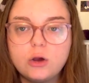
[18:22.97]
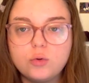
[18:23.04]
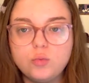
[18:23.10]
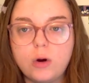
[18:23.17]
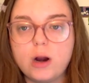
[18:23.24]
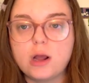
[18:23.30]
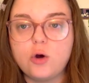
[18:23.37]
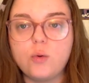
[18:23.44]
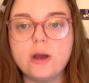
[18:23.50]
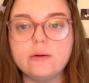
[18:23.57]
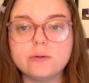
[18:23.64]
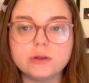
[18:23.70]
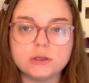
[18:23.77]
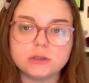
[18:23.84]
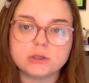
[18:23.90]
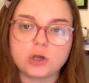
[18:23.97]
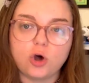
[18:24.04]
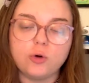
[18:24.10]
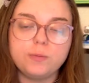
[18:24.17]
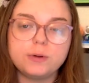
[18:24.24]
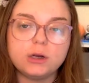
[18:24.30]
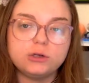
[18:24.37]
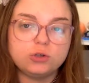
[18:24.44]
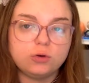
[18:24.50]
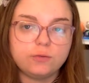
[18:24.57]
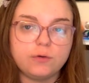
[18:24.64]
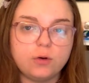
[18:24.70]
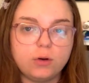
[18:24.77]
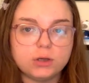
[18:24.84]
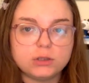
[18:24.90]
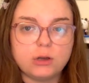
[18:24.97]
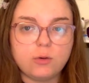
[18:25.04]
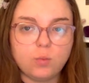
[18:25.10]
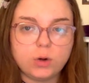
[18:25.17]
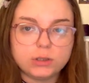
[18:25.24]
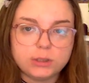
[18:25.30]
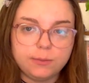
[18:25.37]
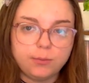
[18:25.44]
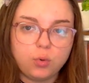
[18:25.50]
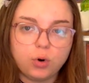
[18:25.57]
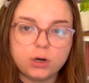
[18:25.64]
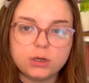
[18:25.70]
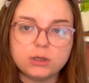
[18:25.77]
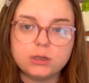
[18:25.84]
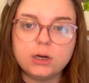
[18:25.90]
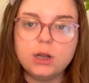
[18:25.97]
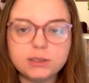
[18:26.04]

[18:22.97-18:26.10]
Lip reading: running away with the scope, because you'll focus on what's important,